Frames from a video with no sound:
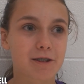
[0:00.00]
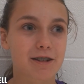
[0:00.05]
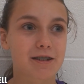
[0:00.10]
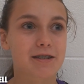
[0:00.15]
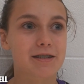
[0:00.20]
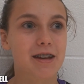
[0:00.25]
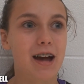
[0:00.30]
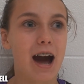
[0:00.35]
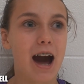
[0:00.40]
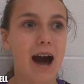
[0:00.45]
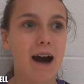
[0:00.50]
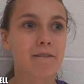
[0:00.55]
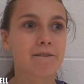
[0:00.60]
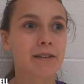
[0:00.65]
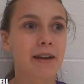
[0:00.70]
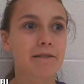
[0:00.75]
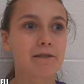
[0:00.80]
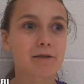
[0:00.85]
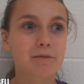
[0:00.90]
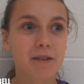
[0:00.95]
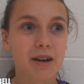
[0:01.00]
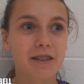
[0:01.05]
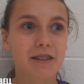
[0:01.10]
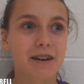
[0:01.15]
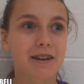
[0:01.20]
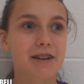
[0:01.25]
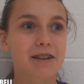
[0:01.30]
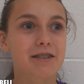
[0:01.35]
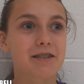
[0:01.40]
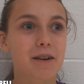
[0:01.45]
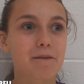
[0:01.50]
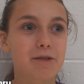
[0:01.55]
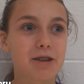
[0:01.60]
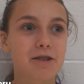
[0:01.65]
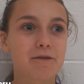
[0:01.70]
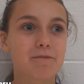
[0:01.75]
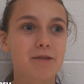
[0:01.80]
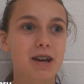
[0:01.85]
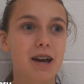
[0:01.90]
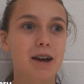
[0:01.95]
because I've never met a
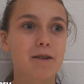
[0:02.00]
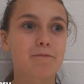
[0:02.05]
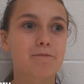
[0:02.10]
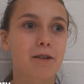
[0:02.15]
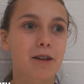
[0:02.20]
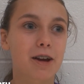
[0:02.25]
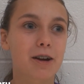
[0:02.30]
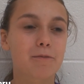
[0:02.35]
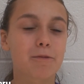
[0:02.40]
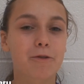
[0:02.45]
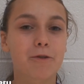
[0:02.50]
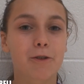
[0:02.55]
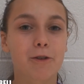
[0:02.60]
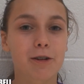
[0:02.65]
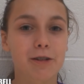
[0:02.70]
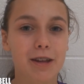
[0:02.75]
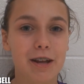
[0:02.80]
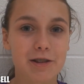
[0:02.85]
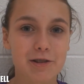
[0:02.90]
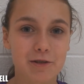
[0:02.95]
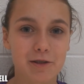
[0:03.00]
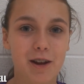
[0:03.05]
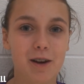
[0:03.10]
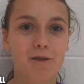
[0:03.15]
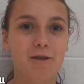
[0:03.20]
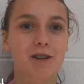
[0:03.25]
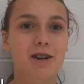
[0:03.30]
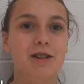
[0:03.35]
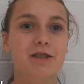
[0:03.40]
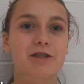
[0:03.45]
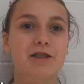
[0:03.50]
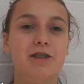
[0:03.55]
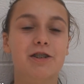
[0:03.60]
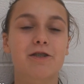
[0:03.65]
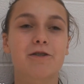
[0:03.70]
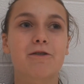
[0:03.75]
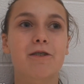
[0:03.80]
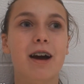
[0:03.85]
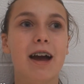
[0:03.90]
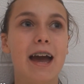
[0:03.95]
WNBA player before, and that's what I want to
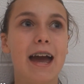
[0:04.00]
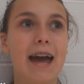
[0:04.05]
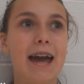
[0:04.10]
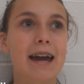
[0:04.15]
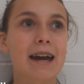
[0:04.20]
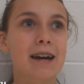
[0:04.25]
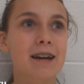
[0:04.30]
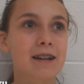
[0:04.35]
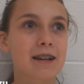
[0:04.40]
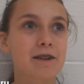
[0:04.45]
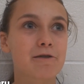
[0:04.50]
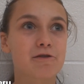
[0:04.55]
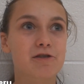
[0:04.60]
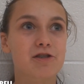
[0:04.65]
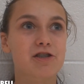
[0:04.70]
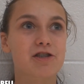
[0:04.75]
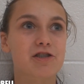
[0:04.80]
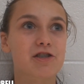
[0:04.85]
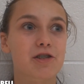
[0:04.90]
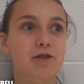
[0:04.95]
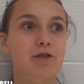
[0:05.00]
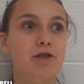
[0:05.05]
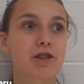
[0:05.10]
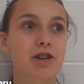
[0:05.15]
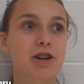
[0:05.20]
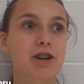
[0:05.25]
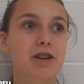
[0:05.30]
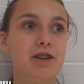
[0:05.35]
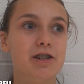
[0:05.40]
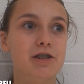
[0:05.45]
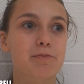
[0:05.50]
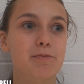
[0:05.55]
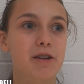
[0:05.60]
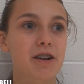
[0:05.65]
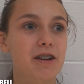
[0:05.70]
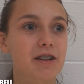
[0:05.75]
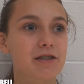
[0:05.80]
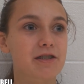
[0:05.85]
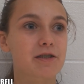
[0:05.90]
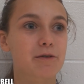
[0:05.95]
do. And it was just a really good
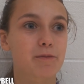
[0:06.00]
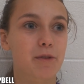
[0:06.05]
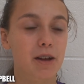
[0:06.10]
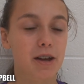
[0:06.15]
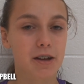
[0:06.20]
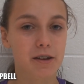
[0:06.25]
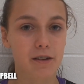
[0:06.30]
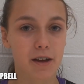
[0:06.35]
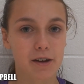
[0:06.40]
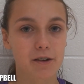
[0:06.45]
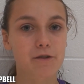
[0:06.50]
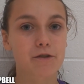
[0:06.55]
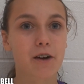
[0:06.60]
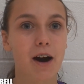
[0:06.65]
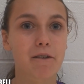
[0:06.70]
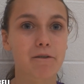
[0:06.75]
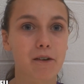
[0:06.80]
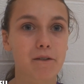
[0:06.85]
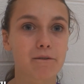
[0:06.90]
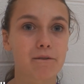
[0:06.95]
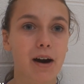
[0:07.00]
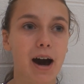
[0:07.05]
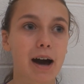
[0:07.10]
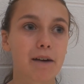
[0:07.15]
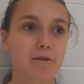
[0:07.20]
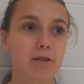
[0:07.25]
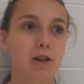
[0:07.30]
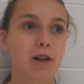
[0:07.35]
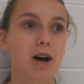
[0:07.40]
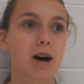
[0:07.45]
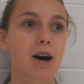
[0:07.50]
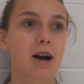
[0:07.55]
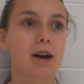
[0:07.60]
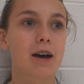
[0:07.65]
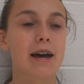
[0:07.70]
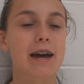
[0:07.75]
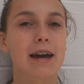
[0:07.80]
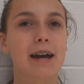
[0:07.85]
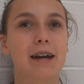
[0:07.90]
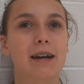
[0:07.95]
experience to play 5-on-5 a lot,
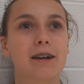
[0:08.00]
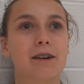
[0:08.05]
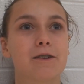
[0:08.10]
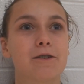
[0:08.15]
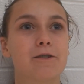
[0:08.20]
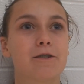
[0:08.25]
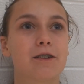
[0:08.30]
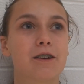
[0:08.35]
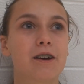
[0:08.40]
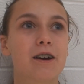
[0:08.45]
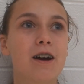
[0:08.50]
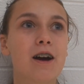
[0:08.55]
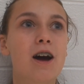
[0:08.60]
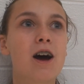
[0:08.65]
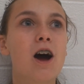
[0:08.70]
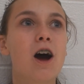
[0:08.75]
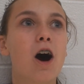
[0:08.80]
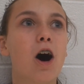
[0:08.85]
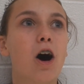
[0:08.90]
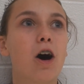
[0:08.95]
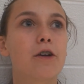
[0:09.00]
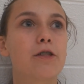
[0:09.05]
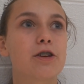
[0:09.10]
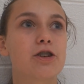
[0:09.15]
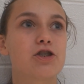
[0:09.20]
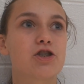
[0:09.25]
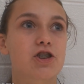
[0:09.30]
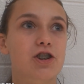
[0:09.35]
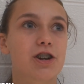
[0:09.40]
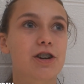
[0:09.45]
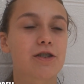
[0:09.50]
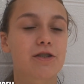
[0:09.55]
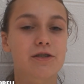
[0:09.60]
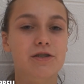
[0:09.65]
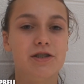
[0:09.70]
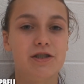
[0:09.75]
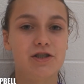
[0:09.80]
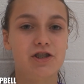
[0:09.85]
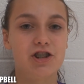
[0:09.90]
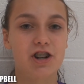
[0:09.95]
and all the
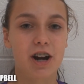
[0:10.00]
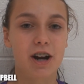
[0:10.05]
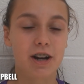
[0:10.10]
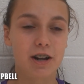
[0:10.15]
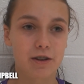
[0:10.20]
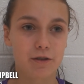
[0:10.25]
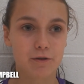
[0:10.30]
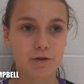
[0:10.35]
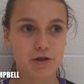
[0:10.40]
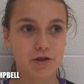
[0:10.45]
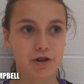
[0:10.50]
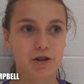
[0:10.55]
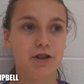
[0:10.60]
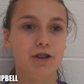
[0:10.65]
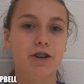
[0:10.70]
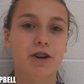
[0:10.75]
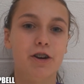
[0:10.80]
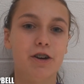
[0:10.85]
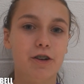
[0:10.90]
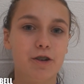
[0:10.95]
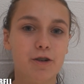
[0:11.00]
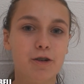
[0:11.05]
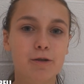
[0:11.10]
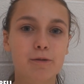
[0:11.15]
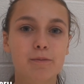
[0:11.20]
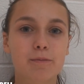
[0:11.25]
drills and training was really good.